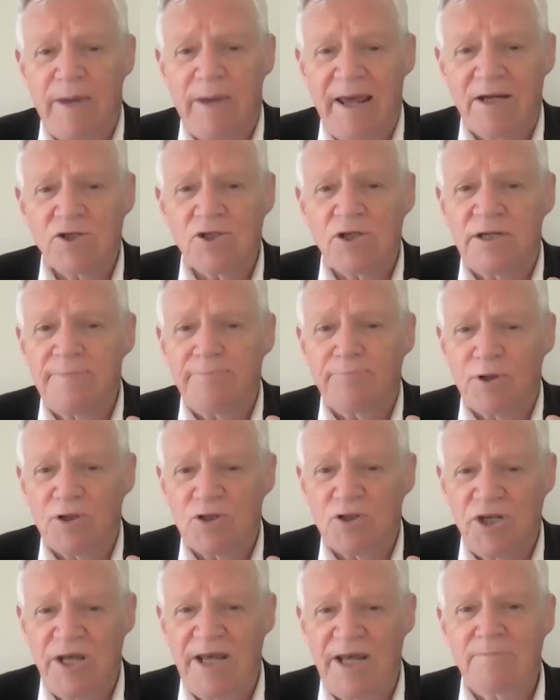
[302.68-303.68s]
actually
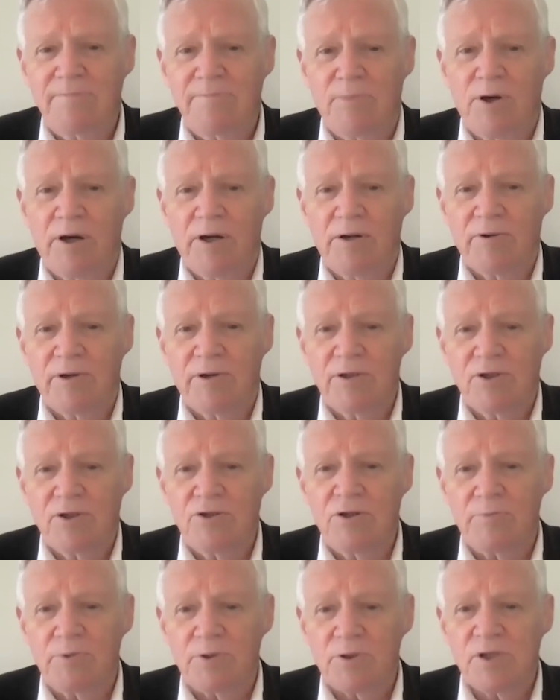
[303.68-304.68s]
protect
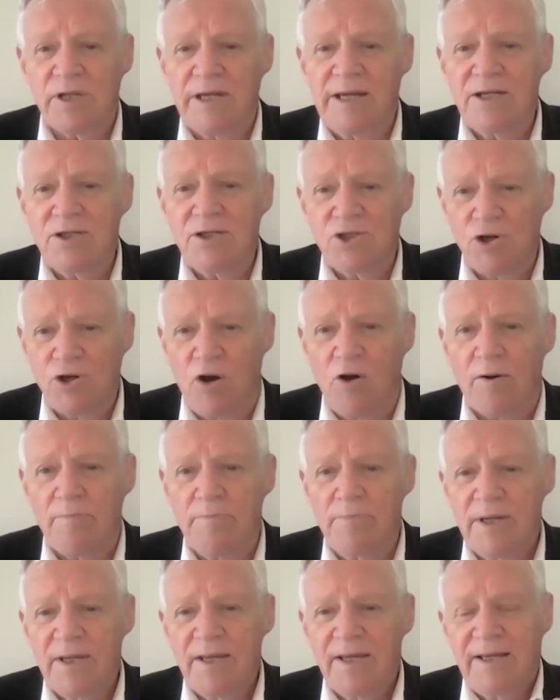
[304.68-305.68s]
microtubules. Their
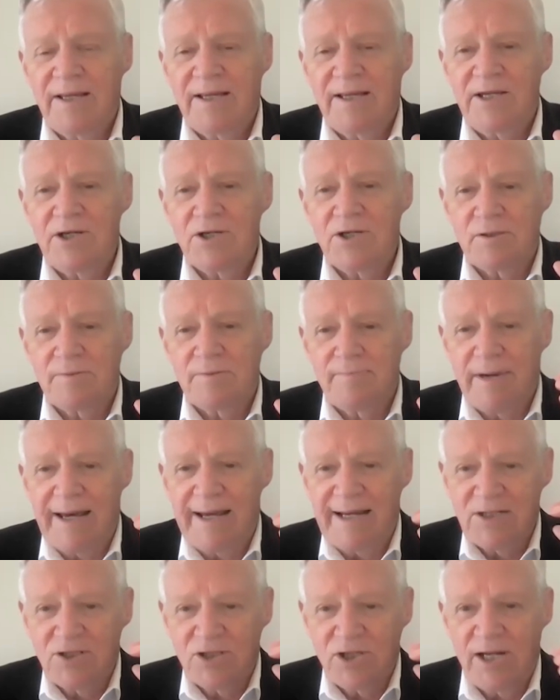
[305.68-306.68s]
job is to
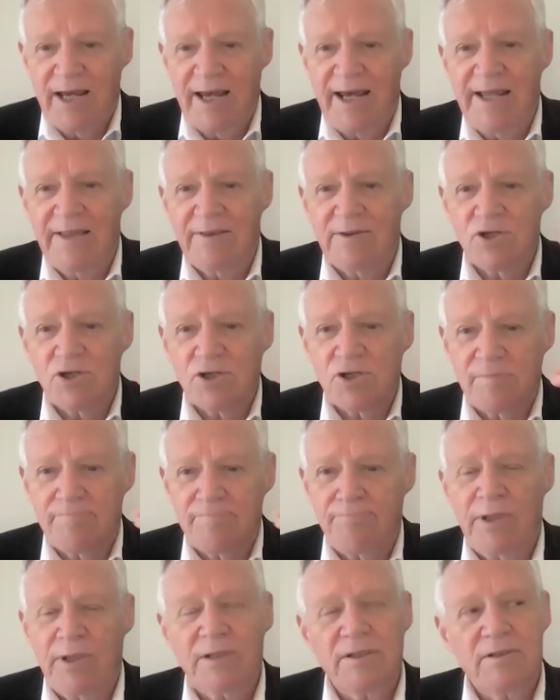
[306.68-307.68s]
maintain the
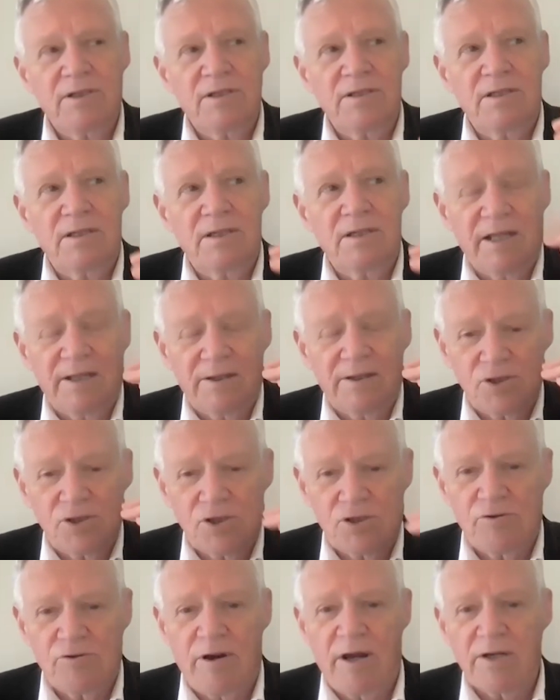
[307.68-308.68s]
stability and the
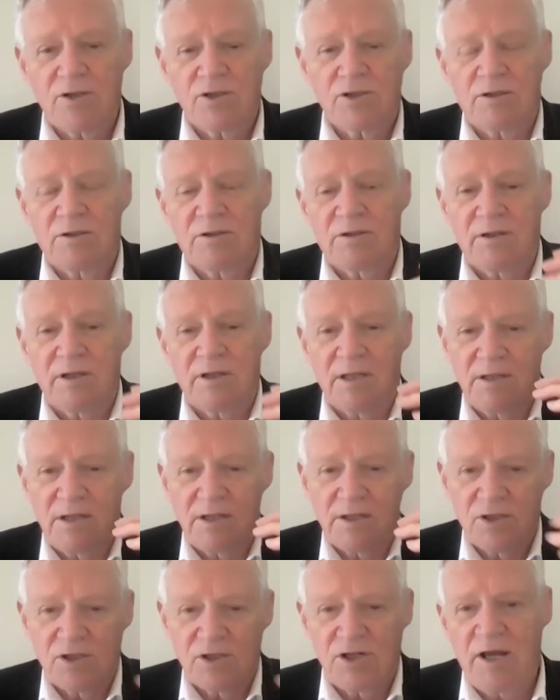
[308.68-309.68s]
structure and the
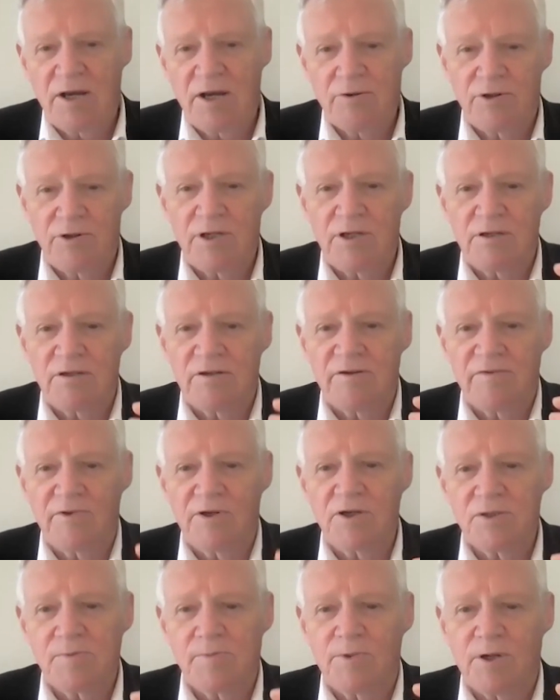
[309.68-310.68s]
integrity of
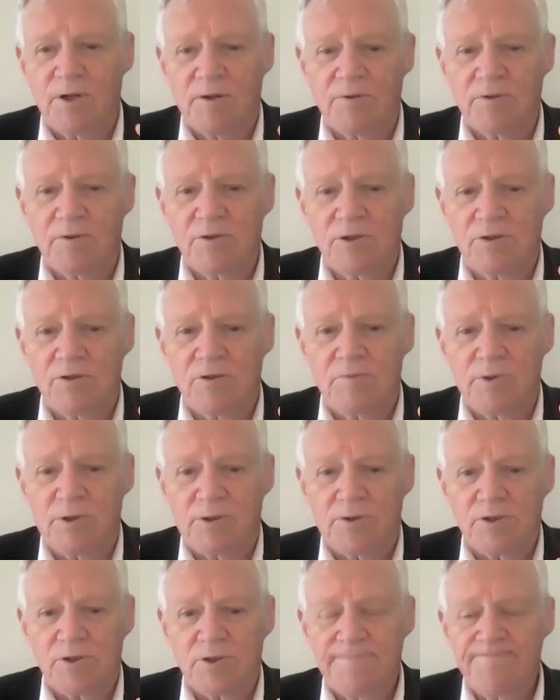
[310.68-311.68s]
these
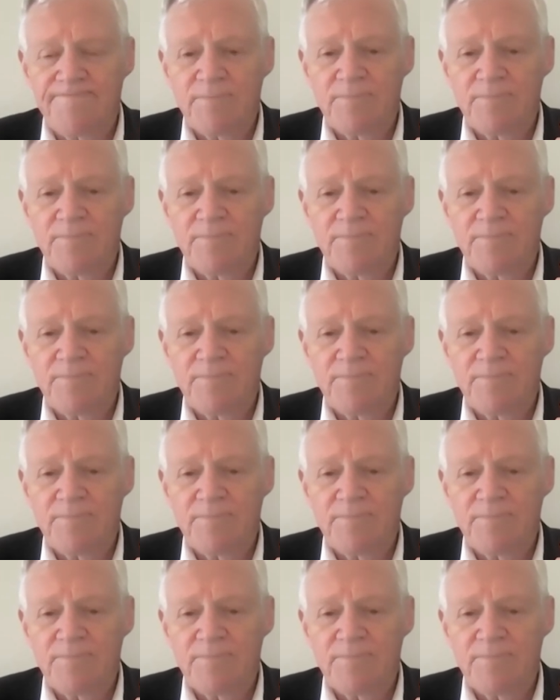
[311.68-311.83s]
microtubules.